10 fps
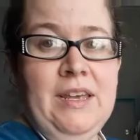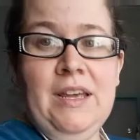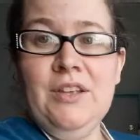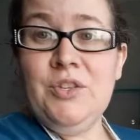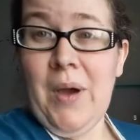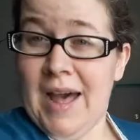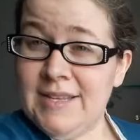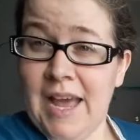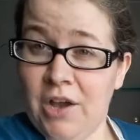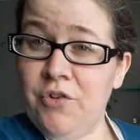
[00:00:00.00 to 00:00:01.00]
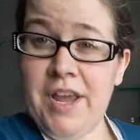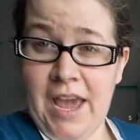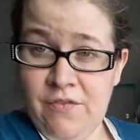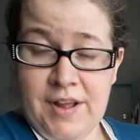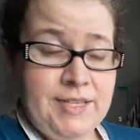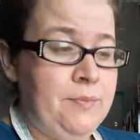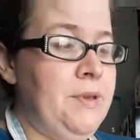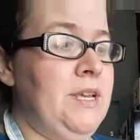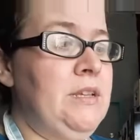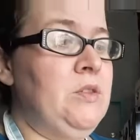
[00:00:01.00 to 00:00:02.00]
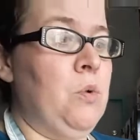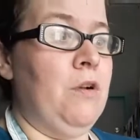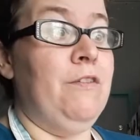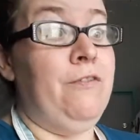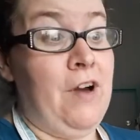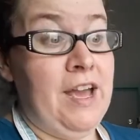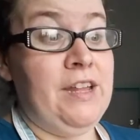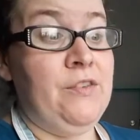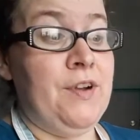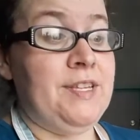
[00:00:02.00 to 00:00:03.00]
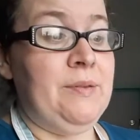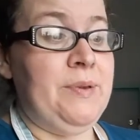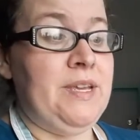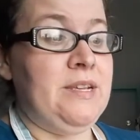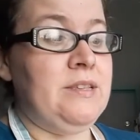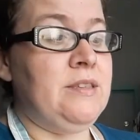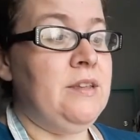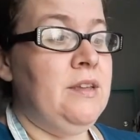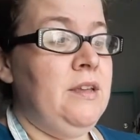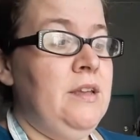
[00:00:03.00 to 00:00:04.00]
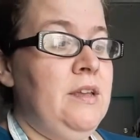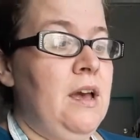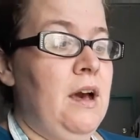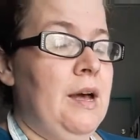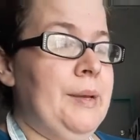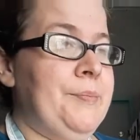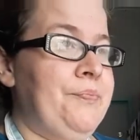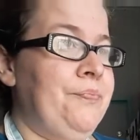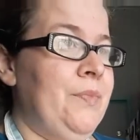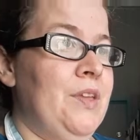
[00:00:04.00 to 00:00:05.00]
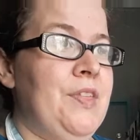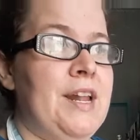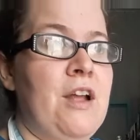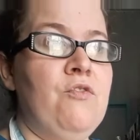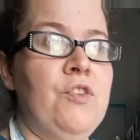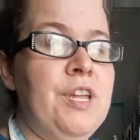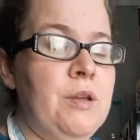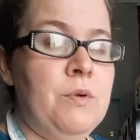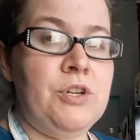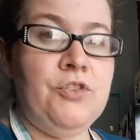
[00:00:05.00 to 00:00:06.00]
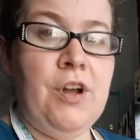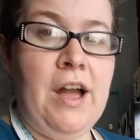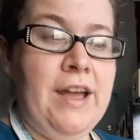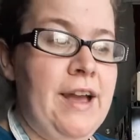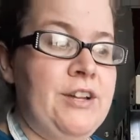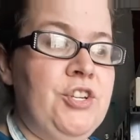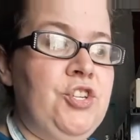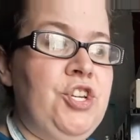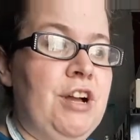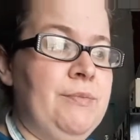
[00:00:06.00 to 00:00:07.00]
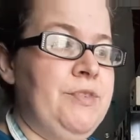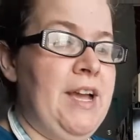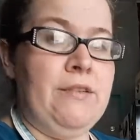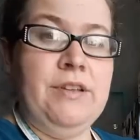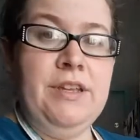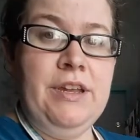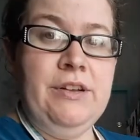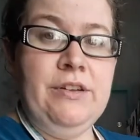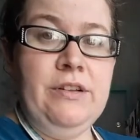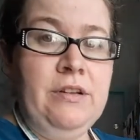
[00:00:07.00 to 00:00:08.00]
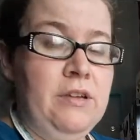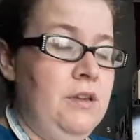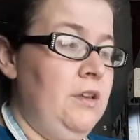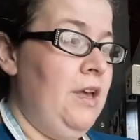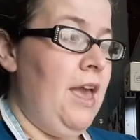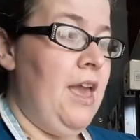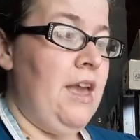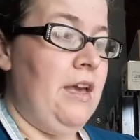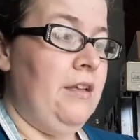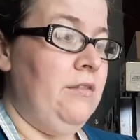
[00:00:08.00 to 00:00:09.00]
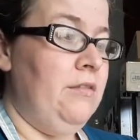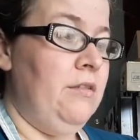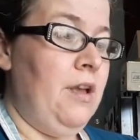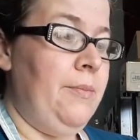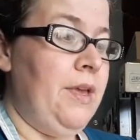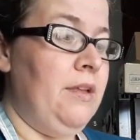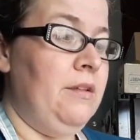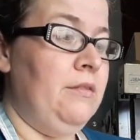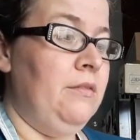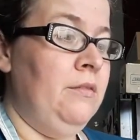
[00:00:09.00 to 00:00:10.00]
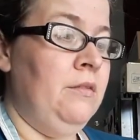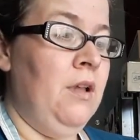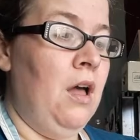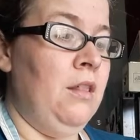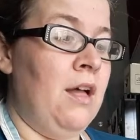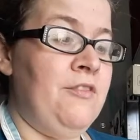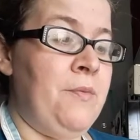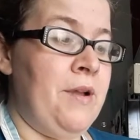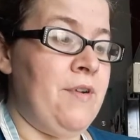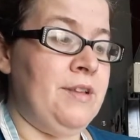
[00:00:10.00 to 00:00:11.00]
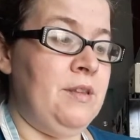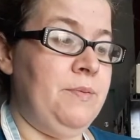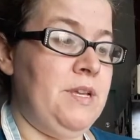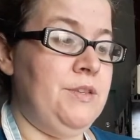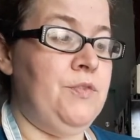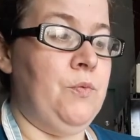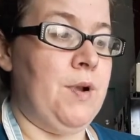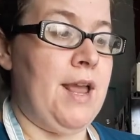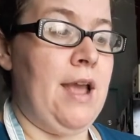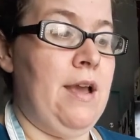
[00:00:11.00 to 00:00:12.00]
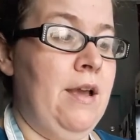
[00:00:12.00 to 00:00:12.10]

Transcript: So as I create recipes or find recipes that I really want to try, I just jot them down in here. And I mean, a lot of my recipes from when I